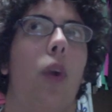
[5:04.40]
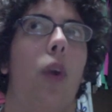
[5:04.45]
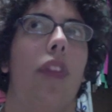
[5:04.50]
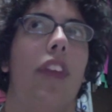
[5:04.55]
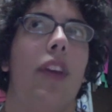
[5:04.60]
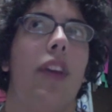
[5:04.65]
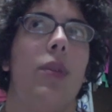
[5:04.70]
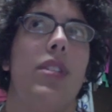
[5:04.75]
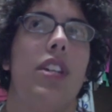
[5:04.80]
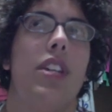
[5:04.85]
thing
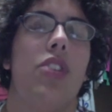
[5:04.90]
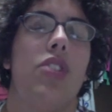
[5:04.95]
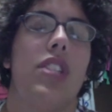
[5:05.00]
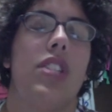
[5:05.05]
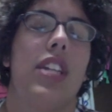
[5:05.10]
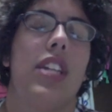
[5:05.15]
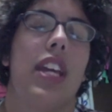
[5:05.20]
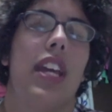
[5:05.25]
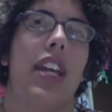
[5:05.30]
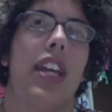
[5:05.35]
that was
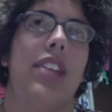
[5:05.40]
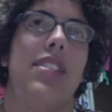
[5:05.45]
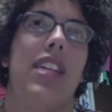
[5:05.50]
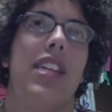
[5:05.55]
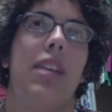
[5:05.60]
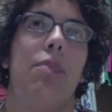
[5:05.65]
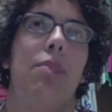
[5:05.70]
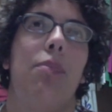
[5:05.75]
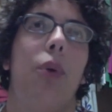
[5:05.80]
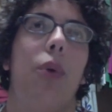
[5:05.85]
interesting is
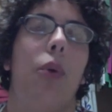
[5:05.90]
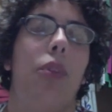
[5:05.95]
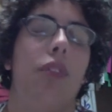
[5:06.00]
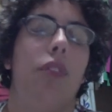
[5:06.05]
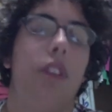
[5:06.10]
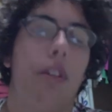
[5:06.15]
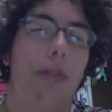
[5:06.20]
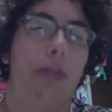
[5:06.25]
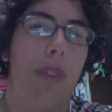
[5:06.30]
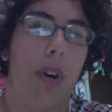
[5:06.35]
that both of
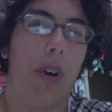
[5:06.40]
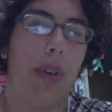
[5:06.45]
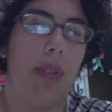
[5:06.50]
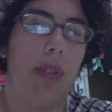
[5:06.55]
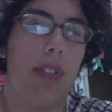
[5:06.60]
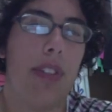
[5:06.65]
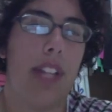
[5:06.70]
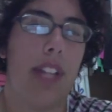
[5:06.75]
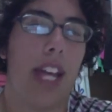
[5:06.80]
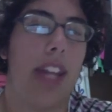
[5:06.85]
their
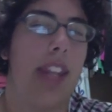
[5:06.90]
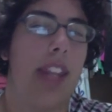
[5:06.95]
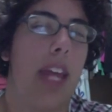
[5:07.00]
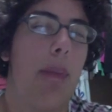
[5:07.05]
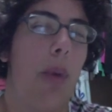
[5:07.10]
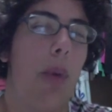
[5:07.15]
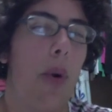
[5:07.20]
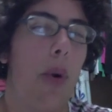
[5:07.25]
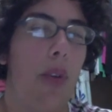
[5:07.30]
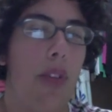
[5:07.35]
phones, like they
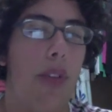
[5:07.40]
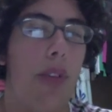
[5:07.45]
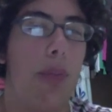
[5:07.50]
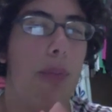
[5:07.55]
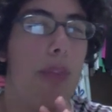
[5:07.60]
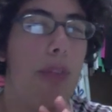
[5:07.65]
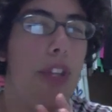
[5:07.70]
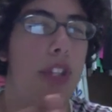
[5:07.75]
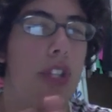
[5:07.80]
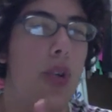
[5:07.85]
both,
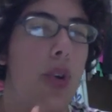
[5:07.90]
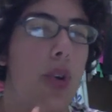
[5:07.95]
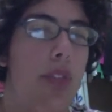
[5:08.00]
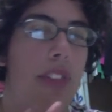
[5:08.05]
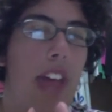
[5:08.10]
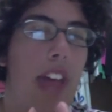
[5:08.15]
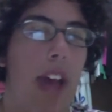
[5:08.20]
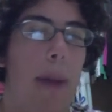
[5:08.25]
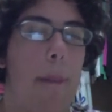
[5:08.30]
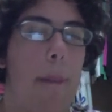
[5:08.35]
the two of
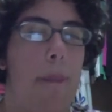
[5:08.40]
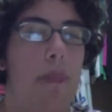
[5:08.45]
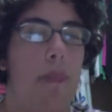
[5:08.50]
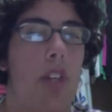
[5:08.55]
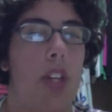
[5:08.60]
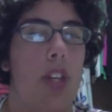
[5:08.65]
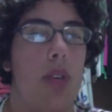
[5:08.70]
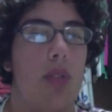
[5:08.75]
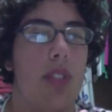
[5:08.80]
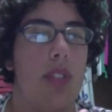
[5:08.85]
them
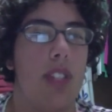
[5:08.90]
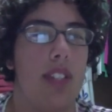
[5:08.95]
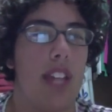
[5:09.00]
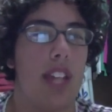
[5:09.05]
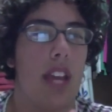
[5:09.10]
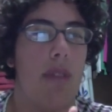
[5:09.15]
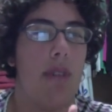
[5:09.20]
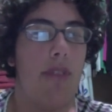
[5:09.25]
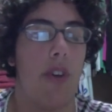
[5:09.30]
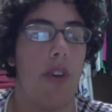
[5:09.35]
use the
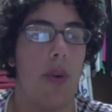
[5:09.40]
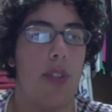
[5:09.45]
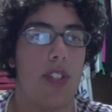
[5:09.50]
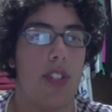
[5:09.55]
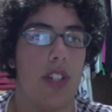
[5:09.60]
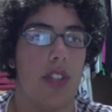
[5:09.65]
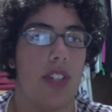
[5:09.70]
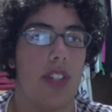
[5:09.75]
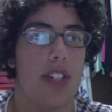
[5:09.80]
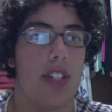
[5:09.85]
same phone
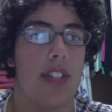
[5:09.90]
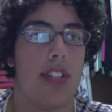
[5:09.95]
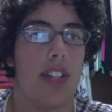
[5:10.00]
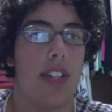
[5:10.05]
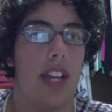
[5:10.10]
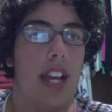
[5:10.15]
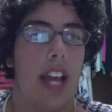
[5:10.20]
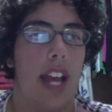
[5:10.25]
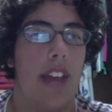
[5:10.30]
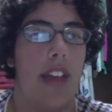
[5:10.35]
service,
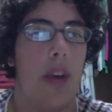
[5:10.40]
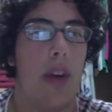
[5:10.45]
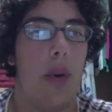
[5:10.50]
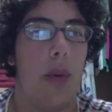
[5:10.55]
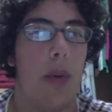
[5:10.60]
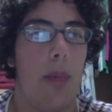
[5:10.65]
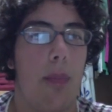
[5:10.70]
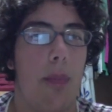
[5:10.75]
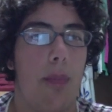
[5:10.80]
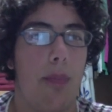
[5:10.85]
and they
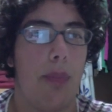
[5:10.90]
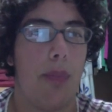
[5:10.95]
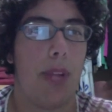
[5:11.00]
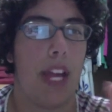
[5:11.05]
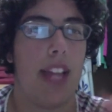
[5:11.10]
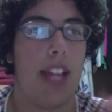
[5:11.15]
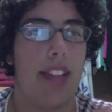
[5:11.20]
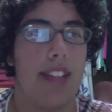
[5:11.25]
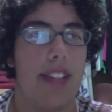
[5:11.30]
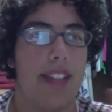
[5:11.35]
were
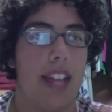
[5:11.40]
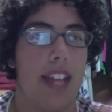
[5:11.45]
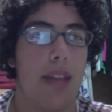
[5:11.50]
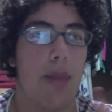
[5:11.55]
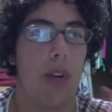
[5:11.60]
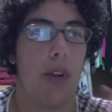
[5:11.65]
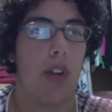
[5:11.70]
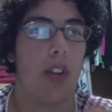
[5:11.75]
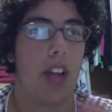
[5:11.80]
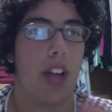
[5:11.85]
playing the same
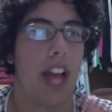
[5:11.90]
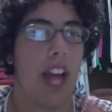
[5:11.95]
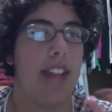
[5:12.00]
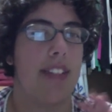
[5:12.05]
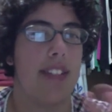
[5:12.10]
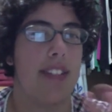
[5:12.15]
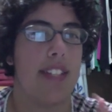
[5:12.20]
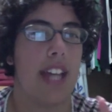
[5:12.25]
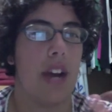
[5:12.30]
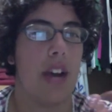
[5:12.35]
little
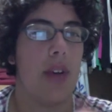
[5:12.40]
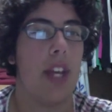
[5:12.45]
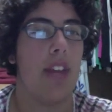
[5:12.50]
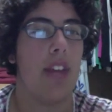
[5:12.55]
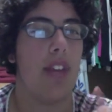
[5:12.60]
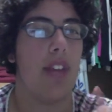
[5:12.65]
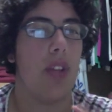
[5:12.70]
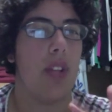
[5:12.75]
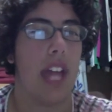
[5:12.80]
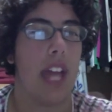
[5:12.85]
klaxon sound,
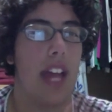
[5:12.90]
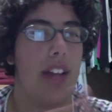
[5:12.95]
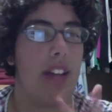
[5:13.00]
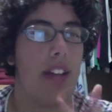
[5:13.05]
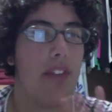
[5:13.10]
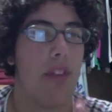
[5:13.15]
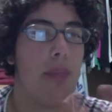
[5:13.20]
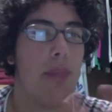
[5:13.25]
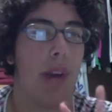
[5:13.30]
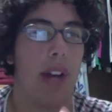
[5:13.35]
even though they had
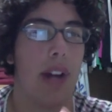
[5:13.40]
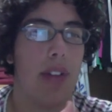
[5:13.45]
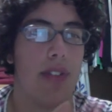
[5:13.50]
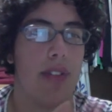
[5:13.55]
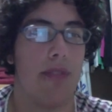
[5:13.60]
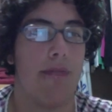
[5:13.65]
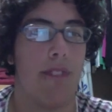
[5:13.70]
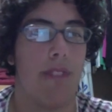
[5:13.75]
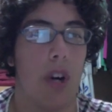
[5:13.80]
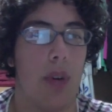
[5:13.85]
different models
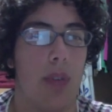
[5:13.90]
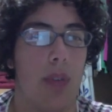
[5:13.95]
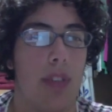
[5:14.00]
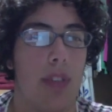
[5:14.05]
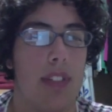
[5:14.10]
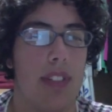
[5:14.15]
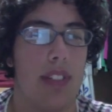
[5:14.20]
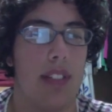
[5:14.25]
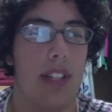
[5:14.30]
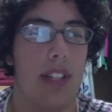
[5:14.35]
of phones.